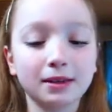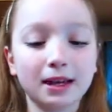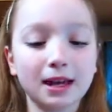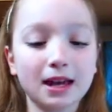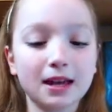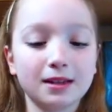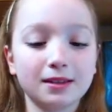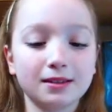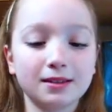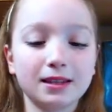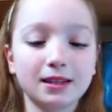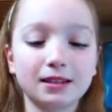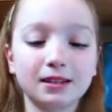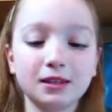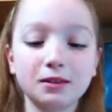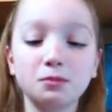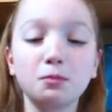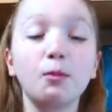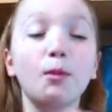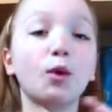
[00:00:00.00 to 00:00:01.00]
because this
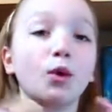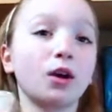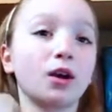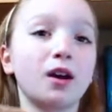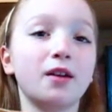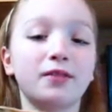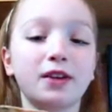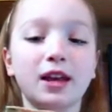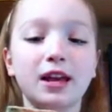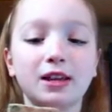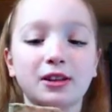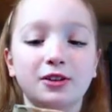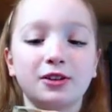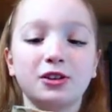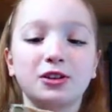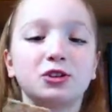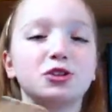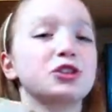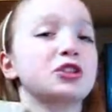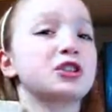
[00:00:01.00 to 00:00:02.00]
is more of it and you
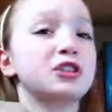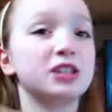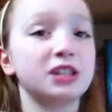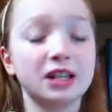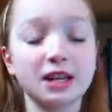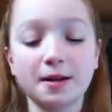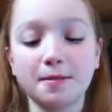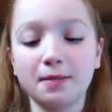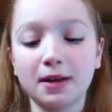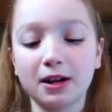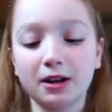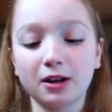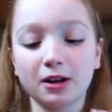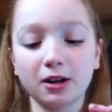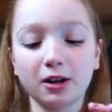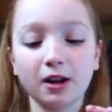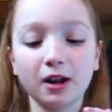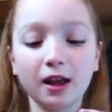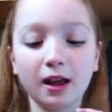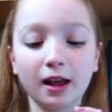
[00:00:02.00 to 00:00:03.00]
can just see it
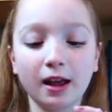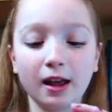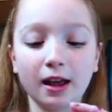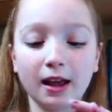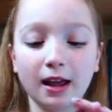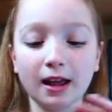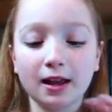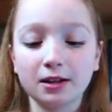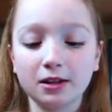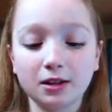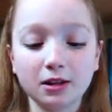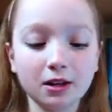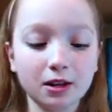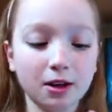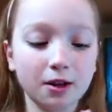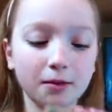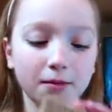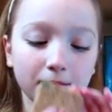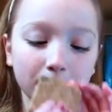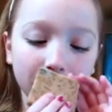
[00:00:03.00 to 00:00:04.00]
better and you
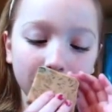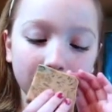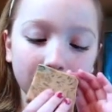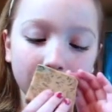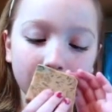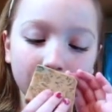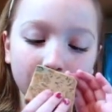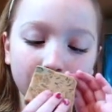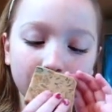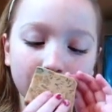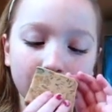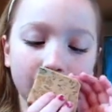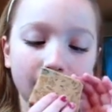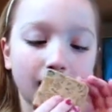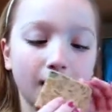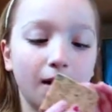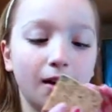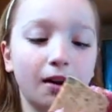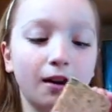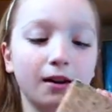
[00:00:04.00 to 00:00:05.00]
know
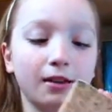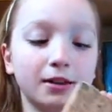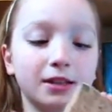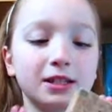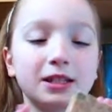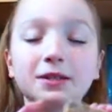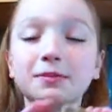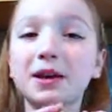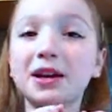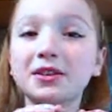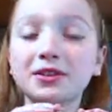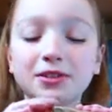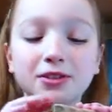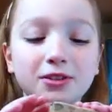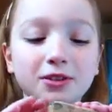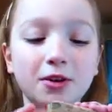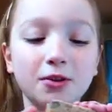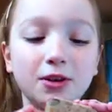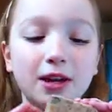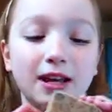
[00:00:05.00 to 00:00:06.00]
oh this smells
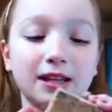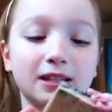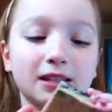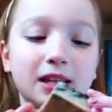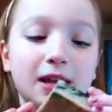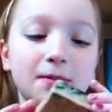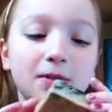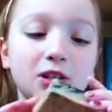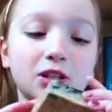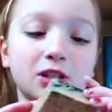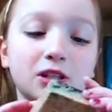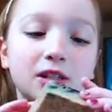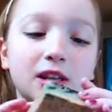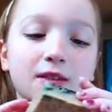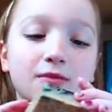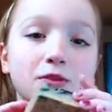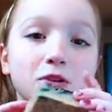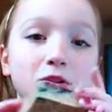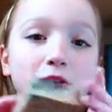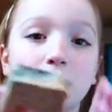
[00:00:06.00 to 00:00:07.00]
so nice let me just
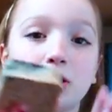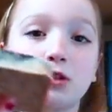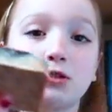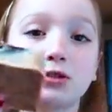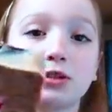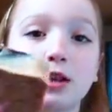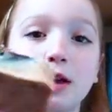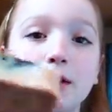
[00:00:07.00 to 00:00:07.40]
give you a close